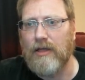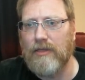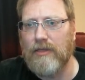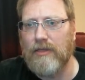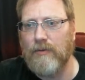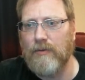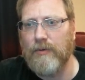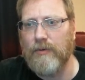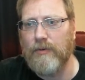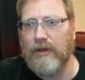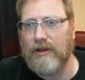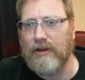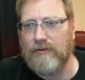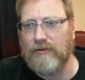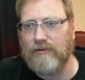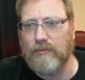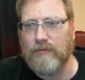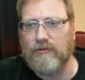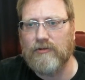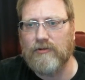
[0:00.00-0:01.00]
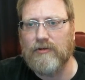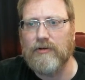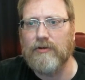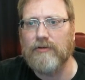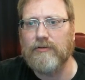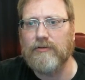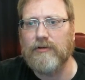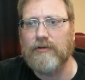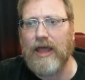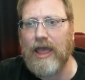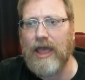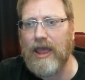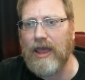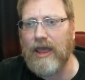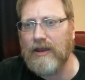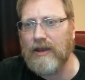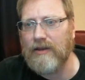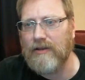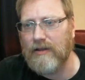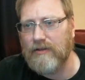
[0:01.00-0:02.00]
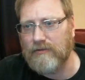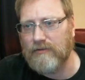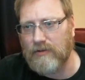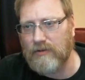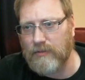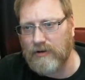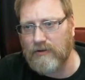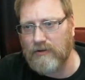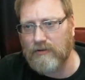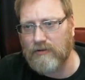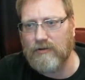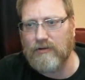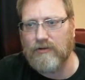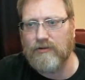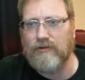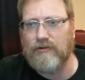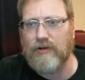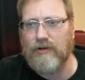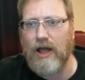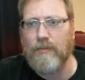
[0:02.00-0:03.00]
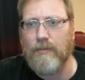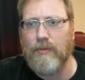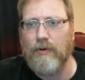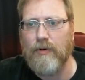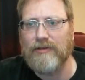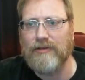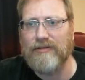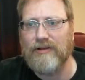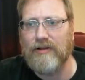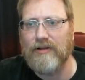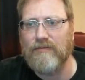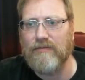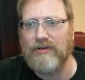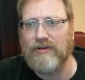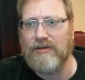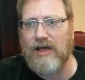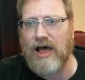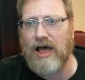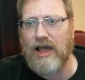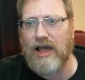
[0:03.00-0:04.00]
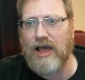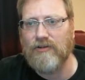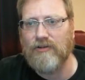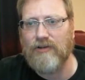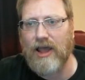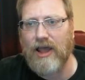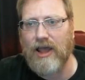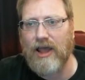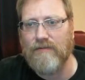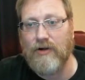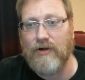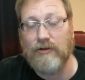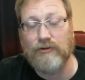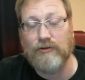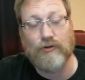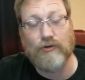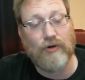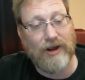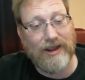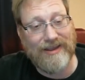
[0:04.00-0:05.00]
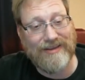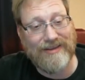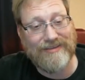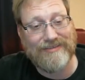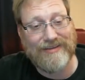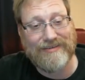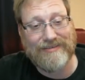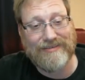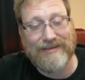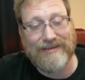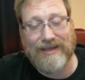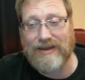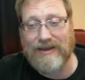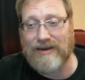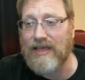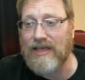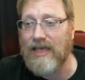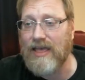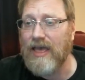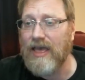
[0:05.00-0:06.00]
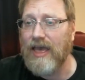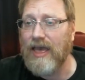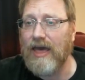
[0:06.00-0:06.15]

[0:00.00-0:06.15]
Then we get some skills at eight, some additional shock points at level nine, jack of all trades at 10.